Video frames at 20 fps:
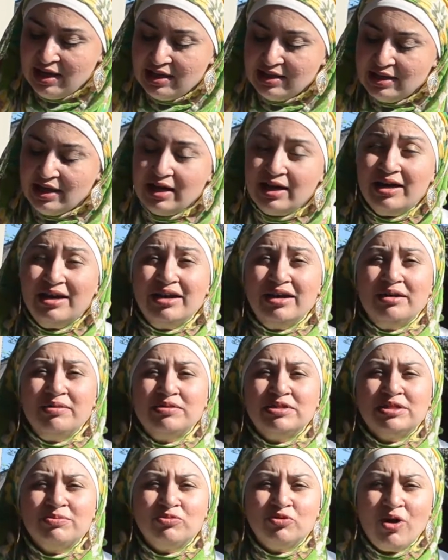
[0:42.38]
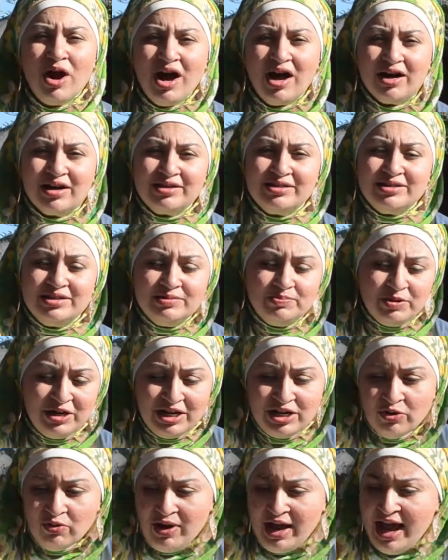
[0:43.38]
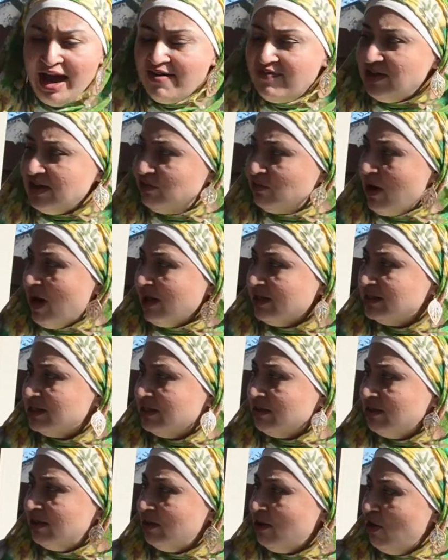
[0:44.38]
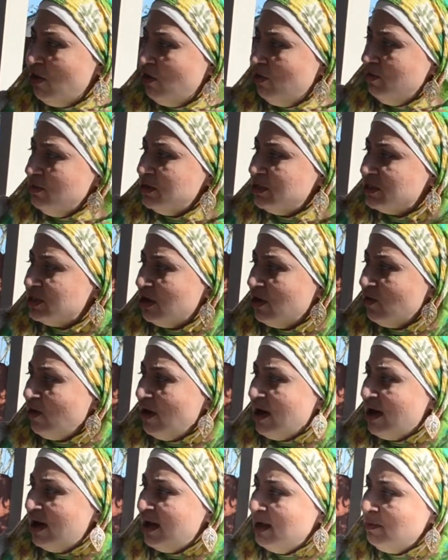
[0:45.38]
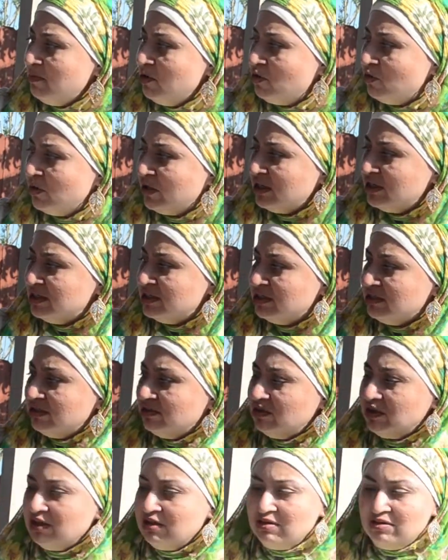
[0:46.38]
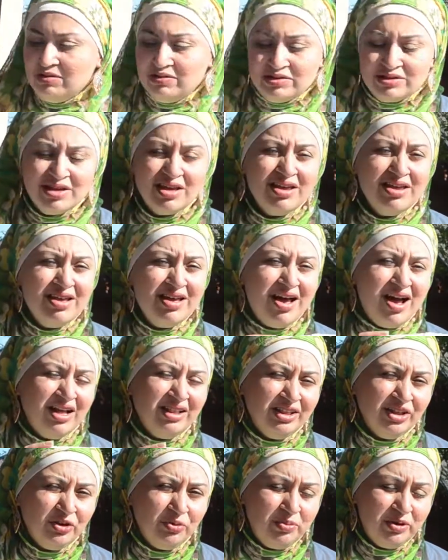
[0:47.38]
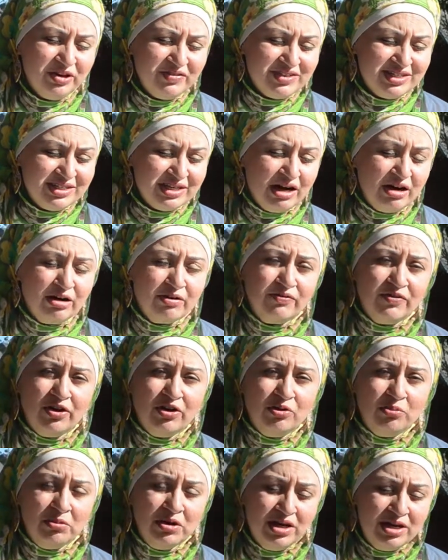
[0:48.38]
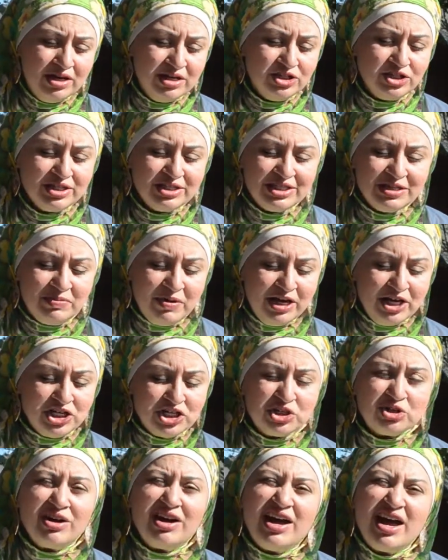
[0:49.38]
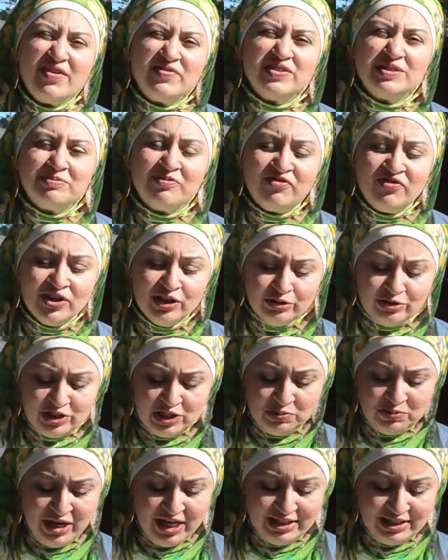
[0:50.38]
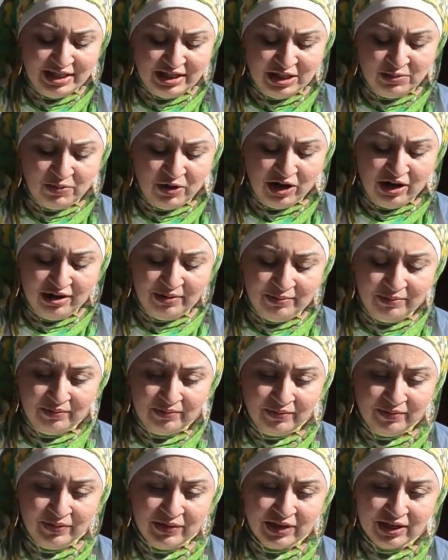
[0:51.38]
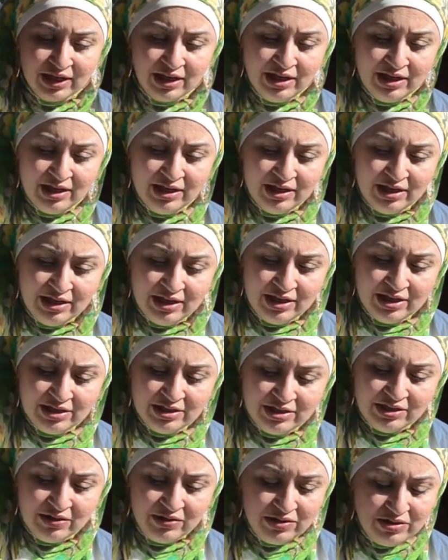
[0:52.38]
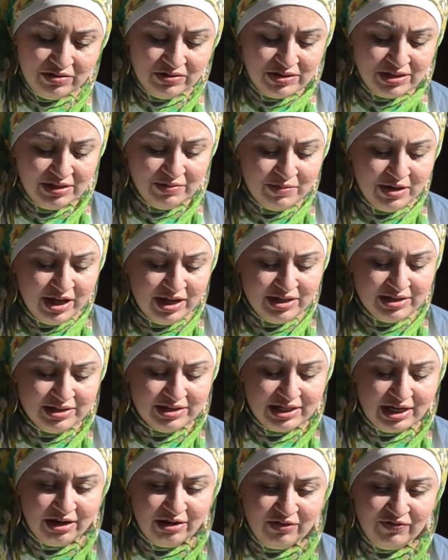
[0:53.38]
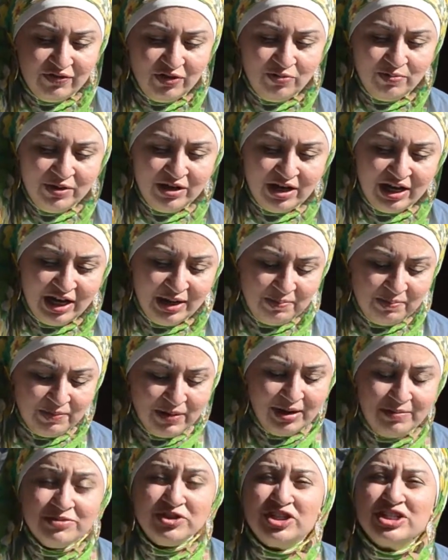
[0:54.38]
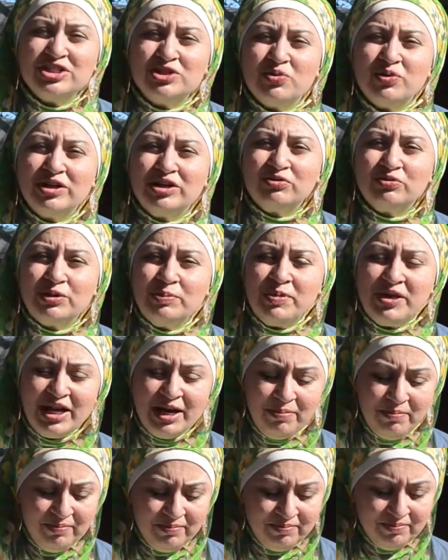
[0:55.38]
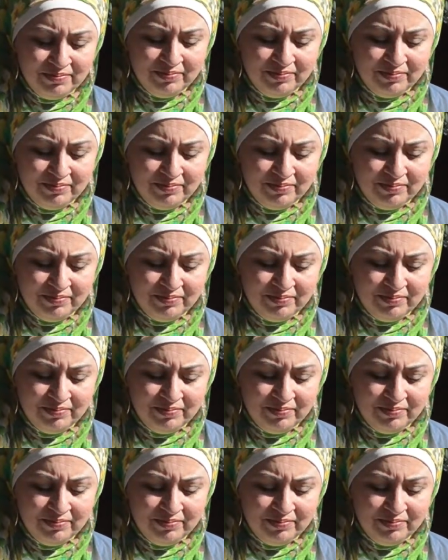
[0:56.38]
some rocks, but I don't have any rocks here at home, so I'm going to use a little bit of styrofoam just to make sure I have some filler space at the bottom. So using my styrofoam cup, I'm just going to rip it up.